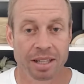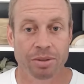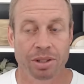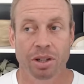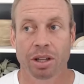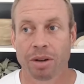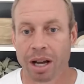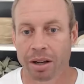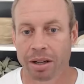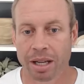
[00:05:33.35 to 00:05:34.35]
is I was looking
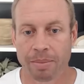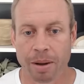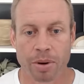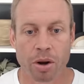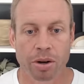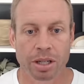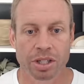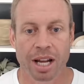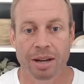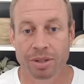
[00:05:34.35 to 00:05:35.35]
around at my
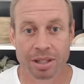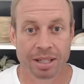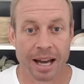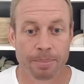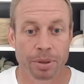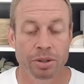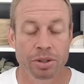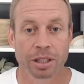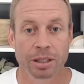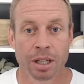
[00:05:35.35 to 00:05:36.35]
brokerage and I was the top
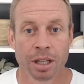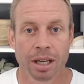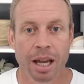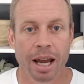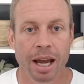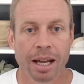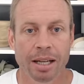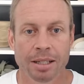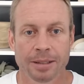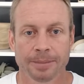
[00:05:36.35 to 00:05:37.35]
producer.
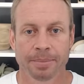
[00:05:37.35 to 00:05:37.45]
And